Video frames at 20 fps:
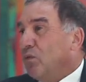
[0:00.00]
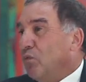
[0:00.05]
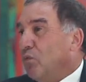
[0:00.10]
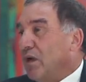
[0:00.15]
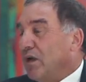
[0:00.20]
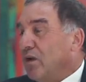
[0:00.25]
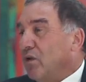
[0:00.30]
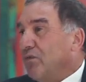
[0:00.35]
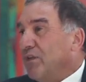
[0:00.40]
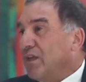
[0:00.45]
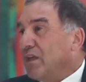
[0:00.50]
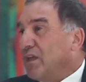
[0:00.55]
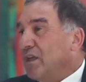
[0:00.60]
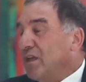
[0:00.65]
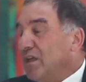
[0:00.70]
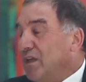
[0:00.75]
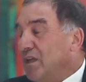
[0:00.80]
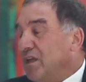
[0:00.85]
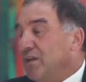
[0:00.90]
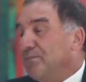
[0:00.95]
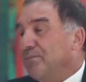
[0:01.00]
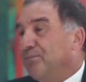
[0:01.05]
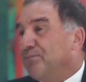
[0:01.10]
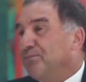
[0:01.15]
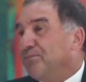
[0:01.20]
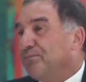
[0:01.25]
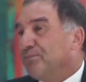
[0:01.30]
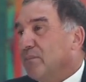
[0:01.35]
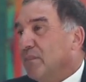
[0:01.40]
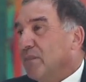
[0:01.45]
one of the key
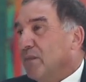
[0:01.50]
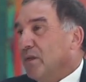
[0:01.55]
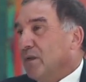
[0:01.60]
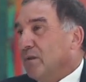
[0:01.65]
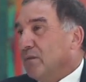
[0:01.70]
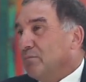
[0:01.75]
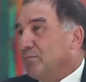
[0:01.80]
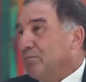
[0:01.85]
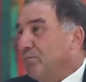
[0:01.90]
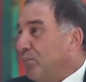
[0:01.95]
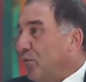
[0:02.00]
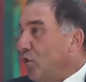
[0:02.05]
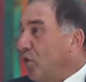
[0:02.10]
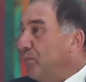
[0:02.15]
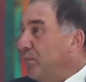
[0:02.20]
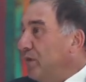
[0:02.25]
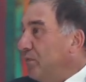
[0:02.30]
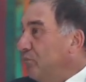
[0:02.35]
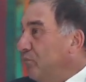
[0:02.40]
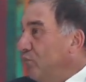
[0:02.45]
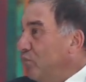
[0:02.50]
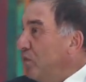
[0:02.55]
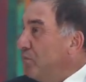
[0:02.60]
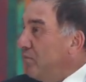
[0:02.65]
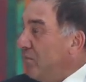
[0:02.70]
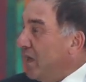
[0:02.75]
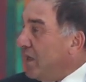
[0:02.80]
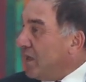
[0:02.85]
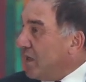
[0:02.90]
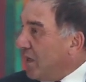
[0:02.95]
problems we
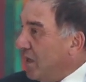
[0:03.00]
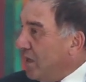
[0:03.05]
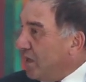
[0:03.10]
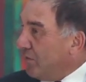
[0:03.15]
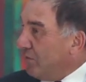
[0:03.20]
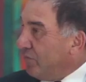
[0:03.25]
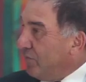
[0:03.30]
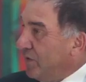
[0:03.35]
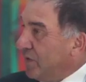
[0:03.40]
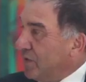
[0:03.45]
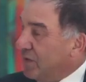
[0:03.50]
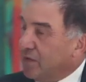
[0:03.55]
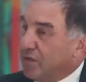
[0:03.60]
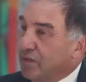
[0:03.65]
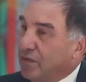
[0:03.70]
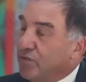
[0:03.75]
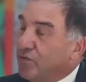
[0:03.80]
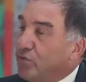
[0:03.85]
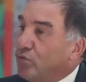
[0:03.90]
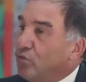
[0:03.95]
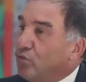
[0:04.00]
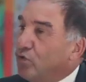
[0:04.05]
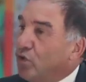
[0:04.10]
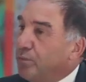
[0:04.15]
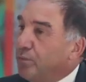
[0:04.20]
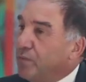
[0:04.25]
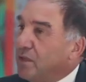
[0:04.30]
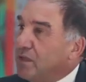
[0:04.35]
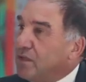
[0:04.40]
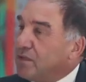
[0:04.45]
may have in
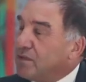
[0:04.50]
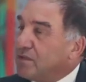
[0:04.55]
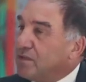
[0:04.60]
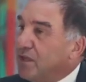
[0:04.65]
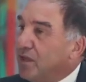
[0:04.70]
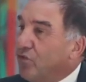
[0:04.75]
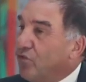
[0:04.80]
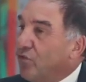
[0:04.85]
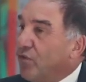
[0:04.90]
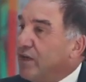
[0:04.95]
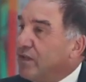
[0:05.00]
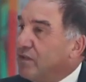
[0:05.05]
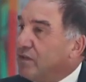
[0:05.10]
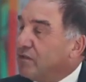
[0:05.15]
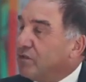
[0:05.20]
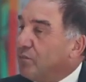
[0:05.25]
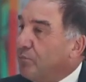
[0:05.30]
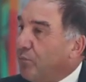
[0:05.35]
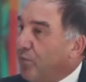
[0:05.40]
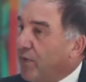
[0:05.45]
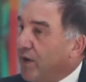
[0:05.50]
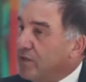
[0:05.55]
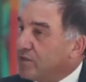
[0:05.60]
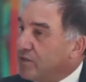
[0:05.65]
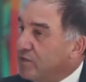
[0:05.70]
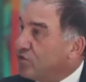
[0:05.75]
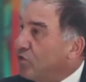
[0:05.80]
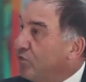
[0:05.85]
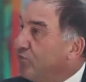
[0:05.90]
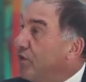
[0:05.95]
Europe is the great
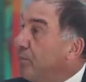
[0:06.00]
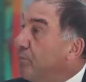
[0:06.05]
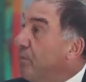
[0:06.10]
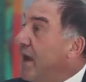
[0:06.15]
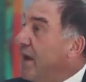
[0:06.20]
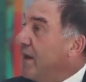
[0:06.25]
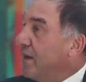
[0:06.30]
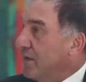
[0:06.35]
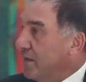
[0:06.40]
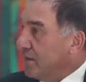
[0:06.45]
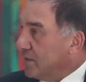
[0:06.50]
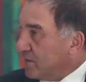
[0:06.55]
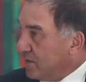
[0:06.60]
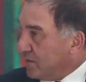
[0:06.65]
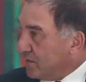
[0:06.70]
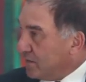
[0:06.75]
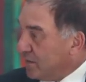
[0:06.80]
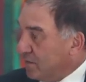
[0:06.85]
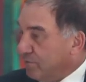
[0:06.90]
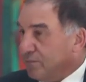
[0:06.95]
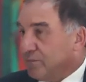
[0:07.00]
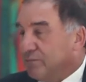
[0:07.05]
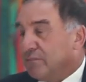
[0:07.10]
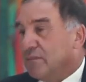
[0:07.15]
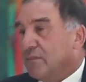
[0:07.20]
presence of the banking system.